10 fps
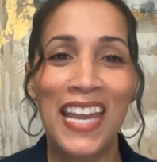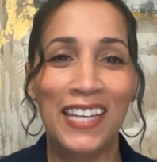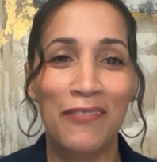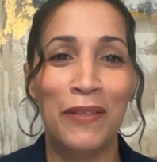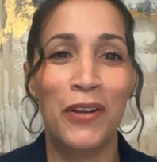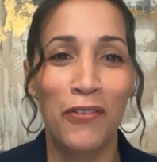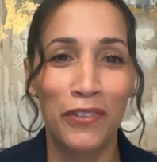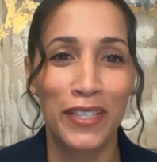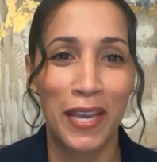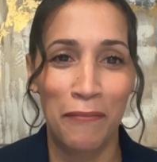and have been
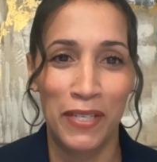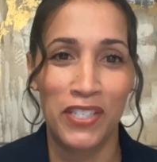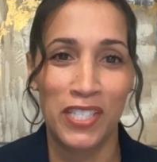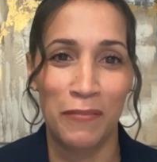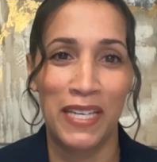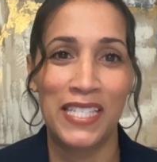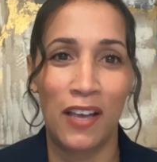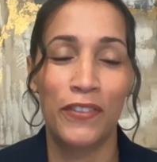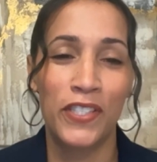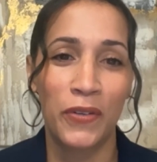overly ambitious
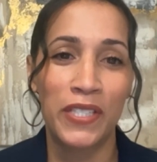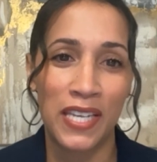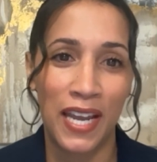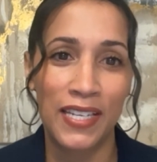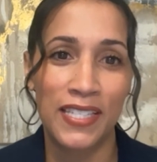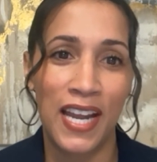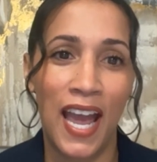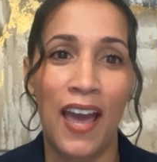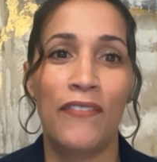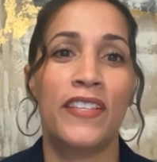myself. And so it's nice to
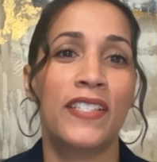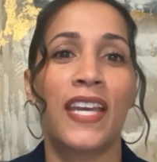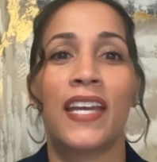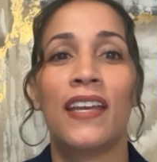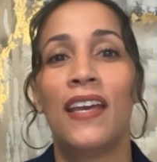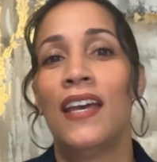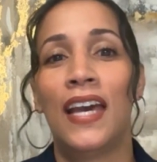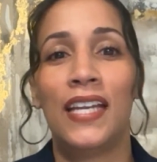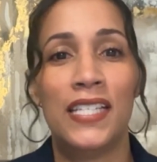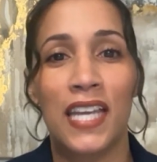have this
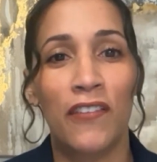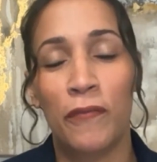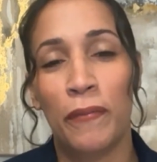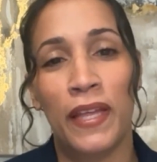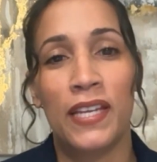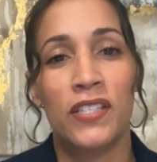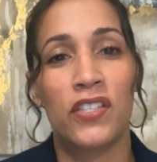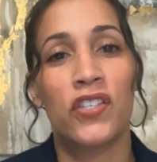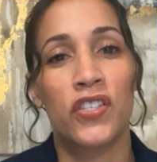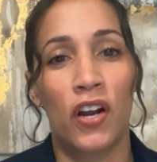kind of safe place to
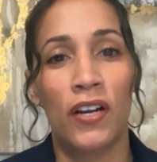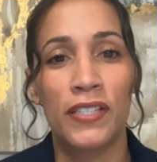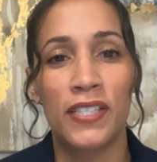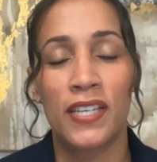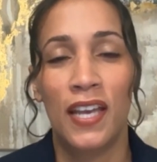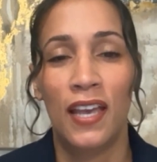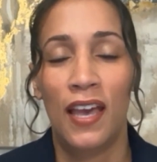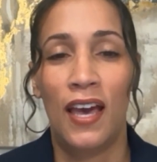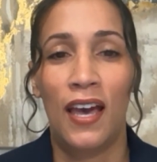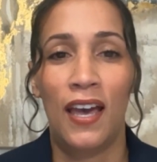start
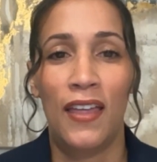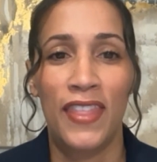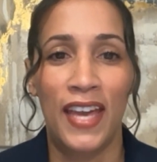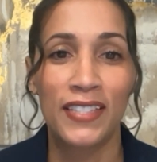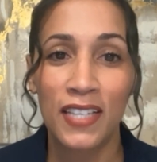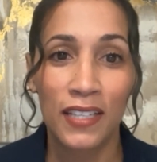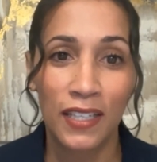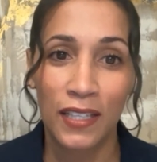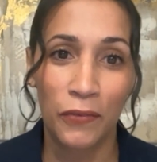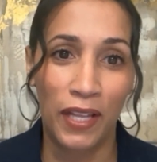that's clinically